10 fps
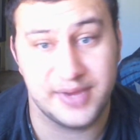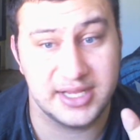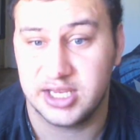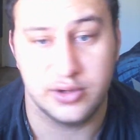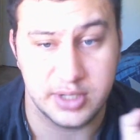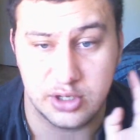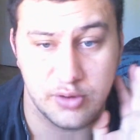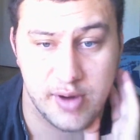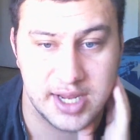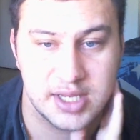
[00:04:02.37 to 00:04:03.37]
I think it would be
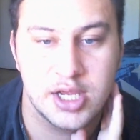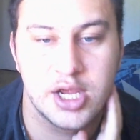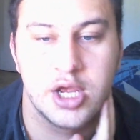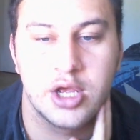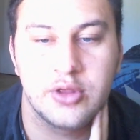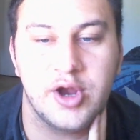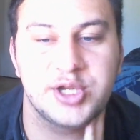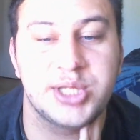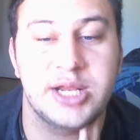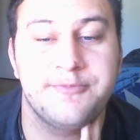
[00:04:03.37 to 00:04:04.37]
great.
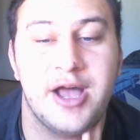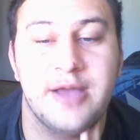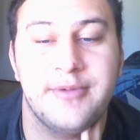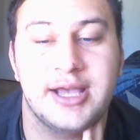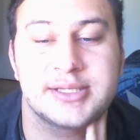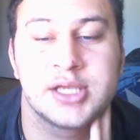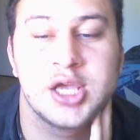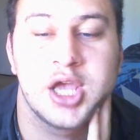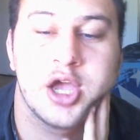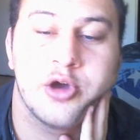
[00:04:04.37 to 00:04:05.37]
Largest 85 asks,
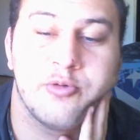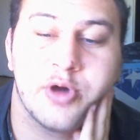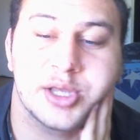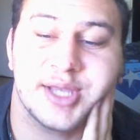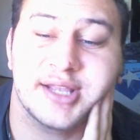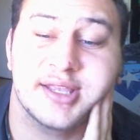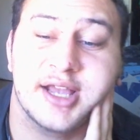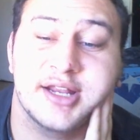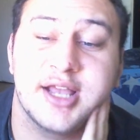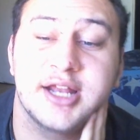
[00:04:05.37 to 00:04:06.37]
was
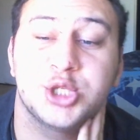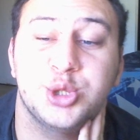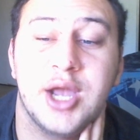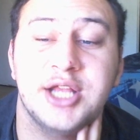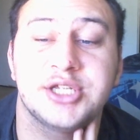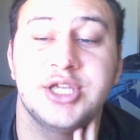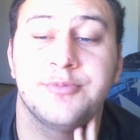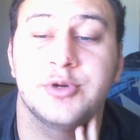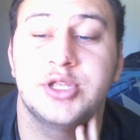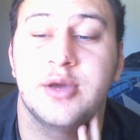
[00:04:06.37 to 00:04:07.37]
1999 a tragic year
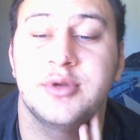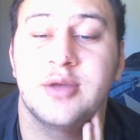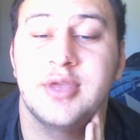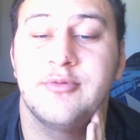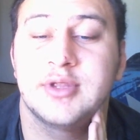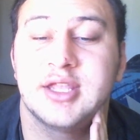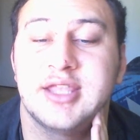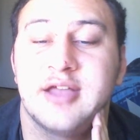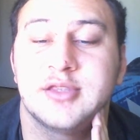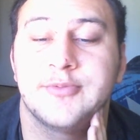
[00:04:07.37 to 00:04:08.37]
for the WWE with the
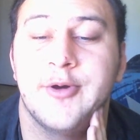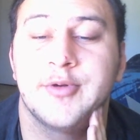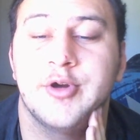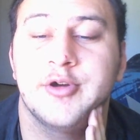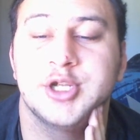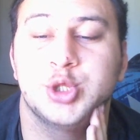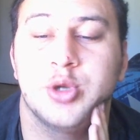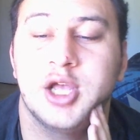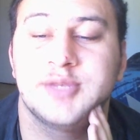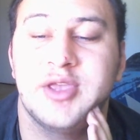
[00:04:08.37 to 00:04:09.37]
death of Owen Hart and
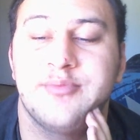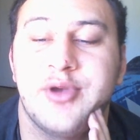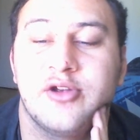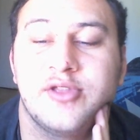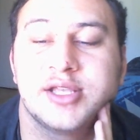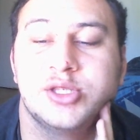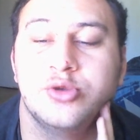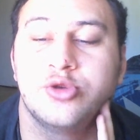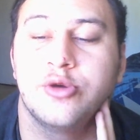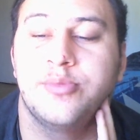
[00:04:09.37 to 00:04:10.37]
Draws being paralyzed
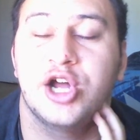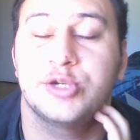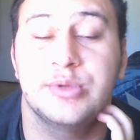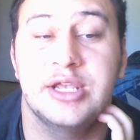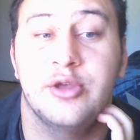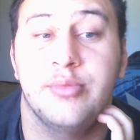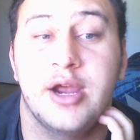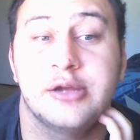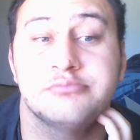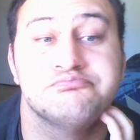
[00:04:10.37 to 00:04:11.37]
due to a botch from D'Lo
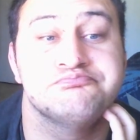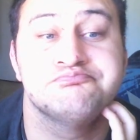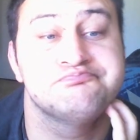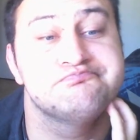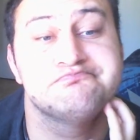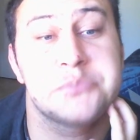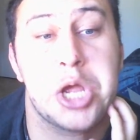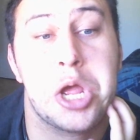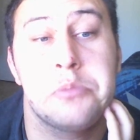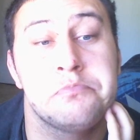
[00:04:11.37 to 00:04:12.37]
Brown? No.